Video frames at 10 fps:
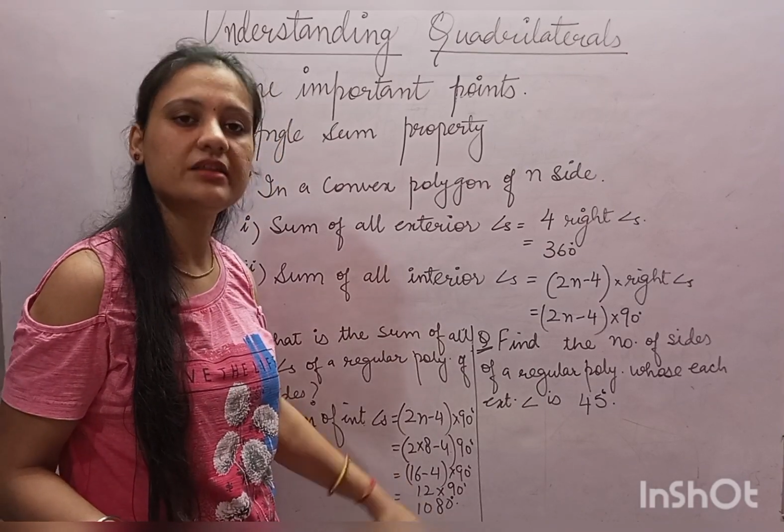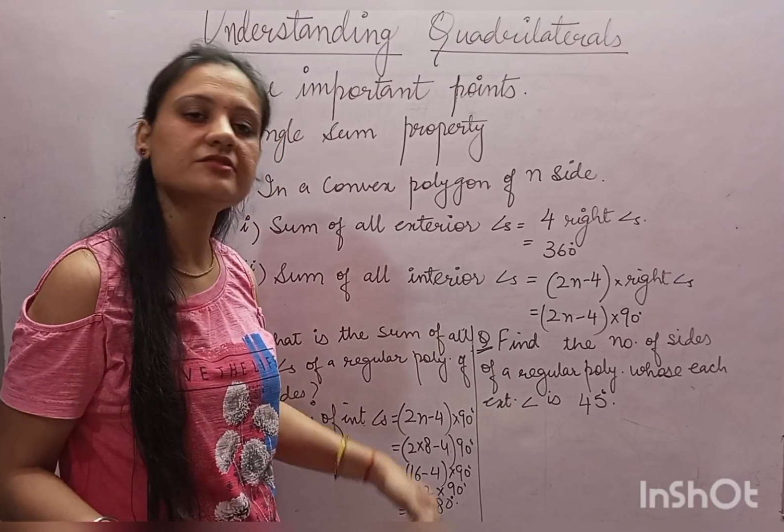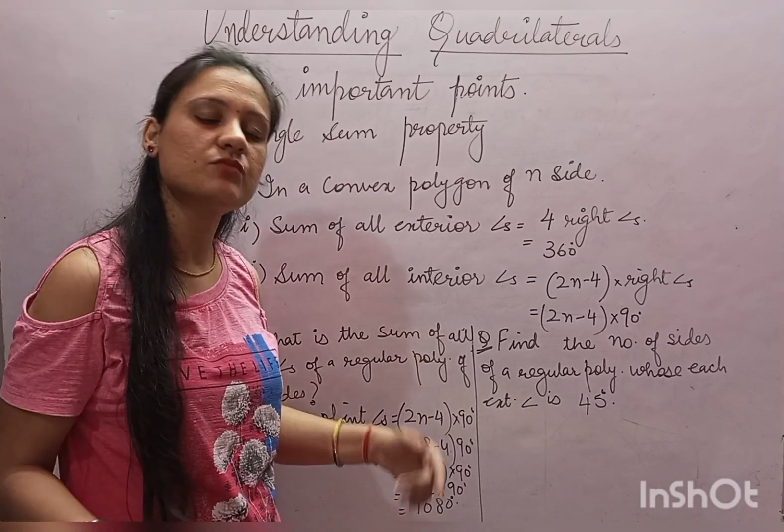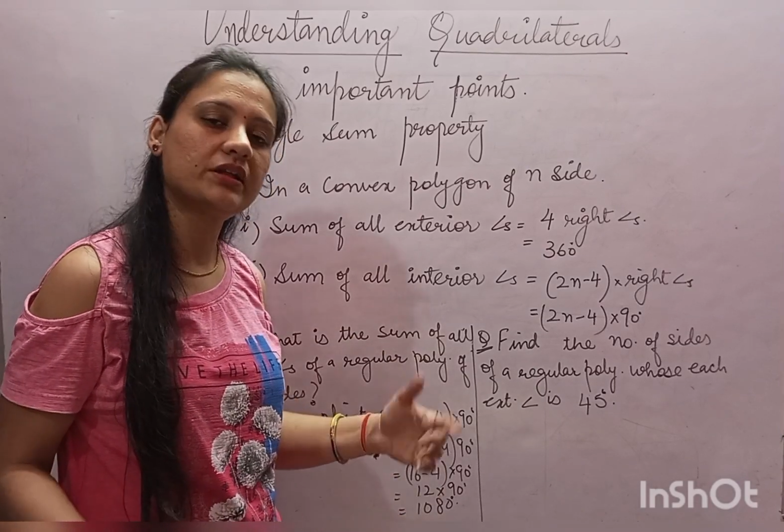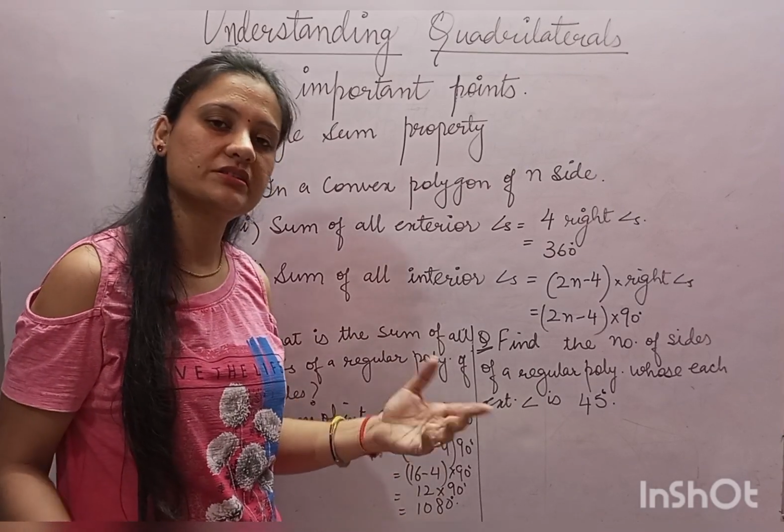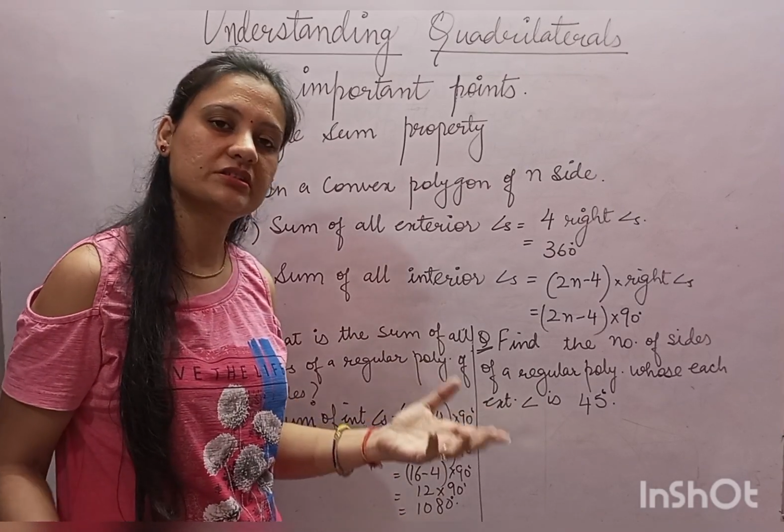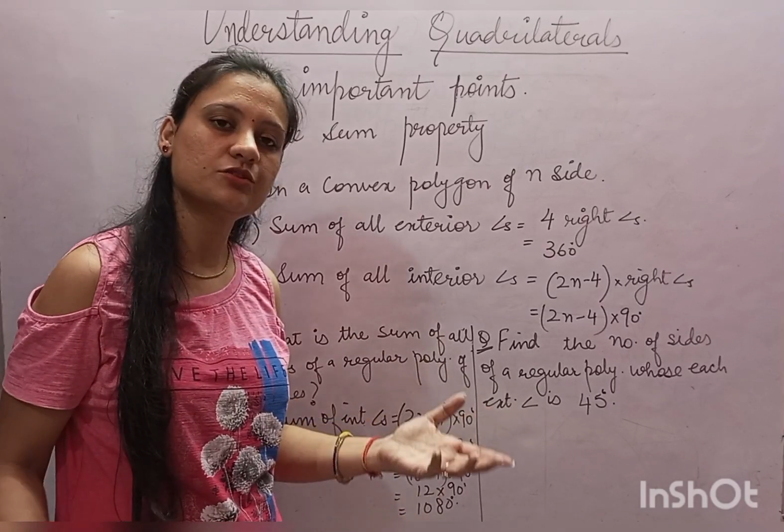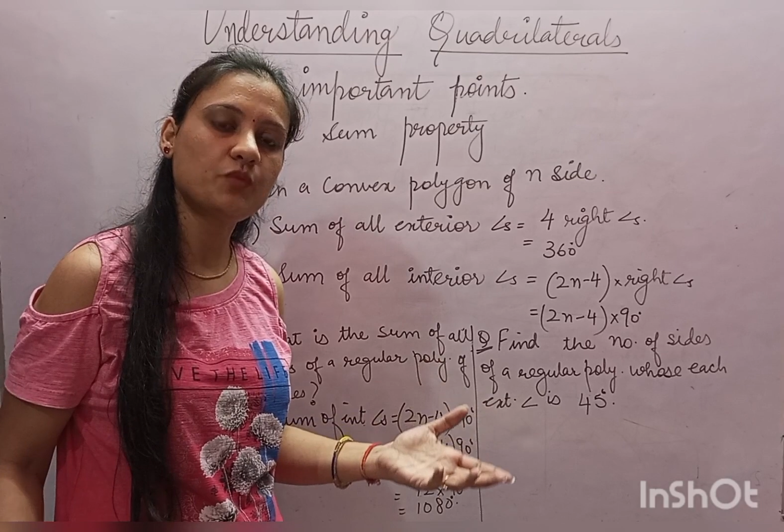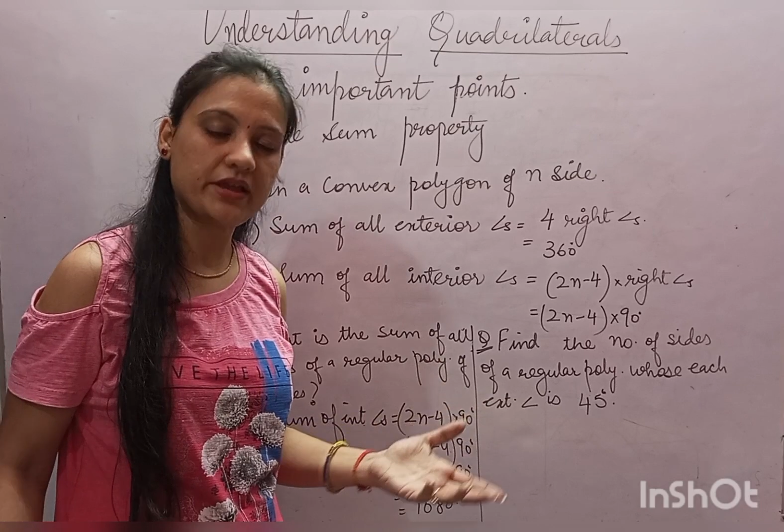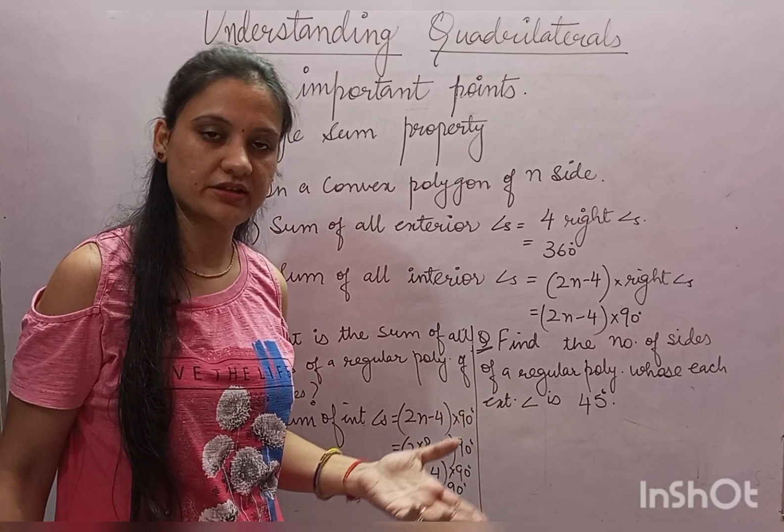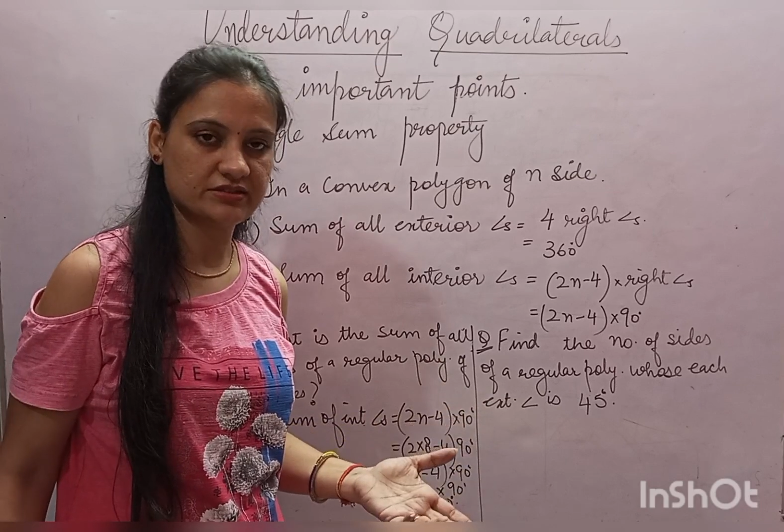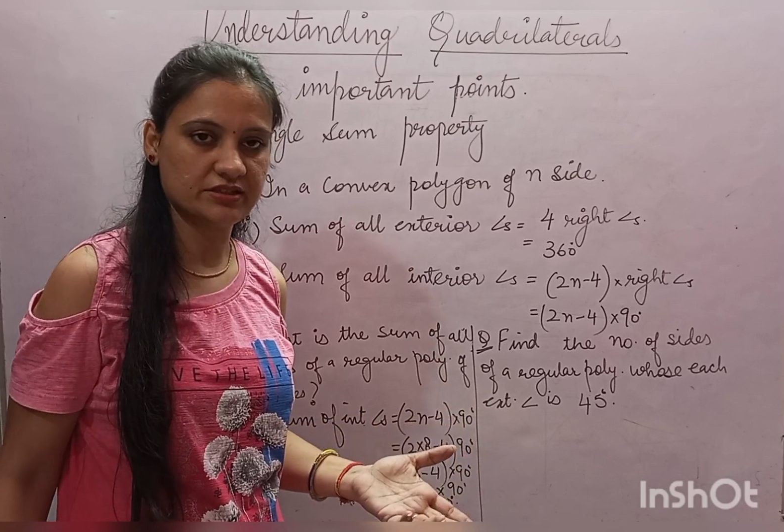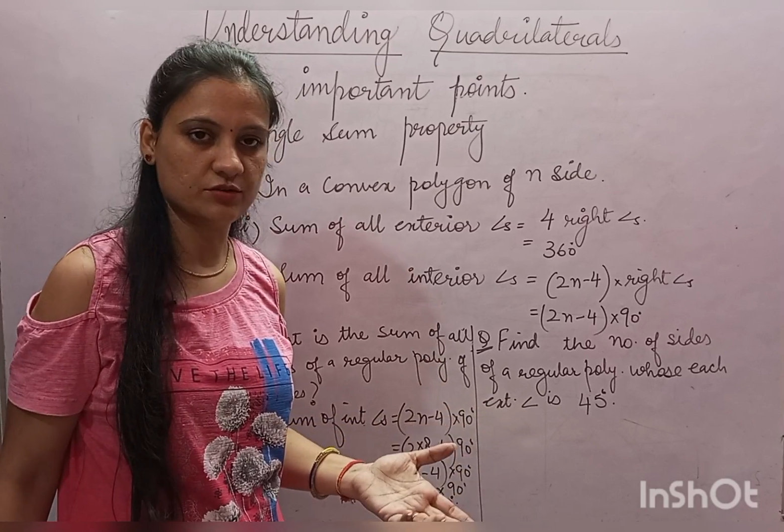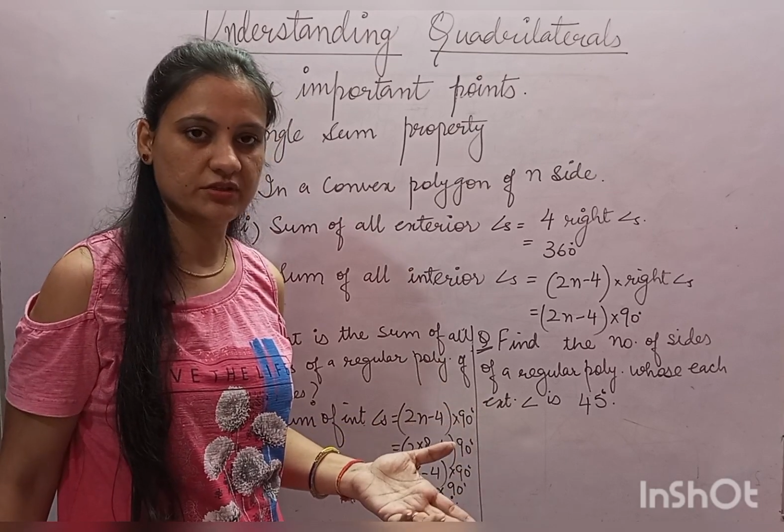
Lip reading: is 1080,